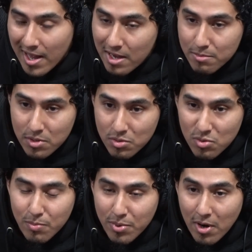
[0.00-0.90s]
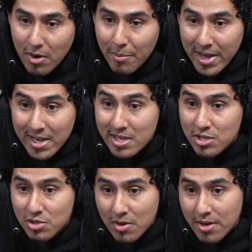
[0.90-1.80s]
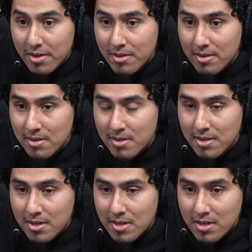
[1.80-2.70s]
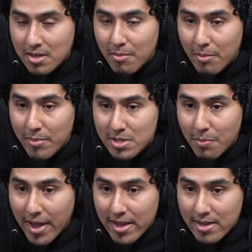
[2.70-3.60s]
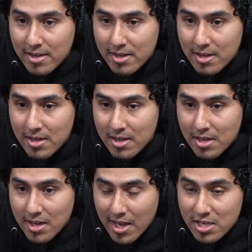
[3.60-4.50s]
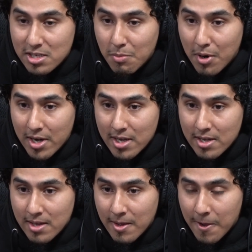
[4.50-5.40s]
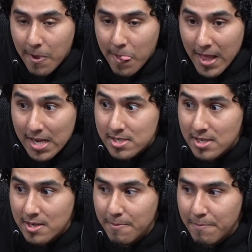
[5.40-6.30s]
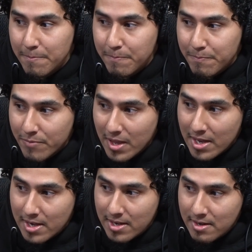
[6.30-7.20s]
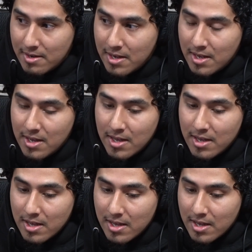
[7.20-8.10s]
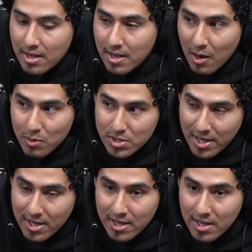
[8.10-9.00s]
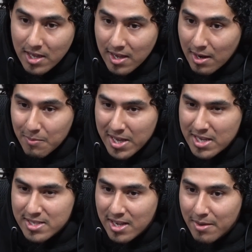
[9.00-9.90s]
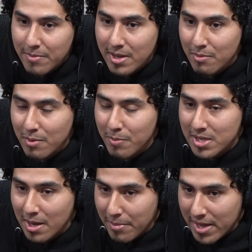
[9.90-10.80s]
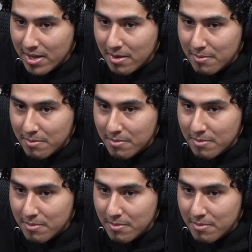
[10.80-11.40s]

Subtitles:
I helped the dude put on a bike in his truck a couple months back. He had just bought it. And I seen him. And I was like, I'm like, he's not gonna be able to put that bike up.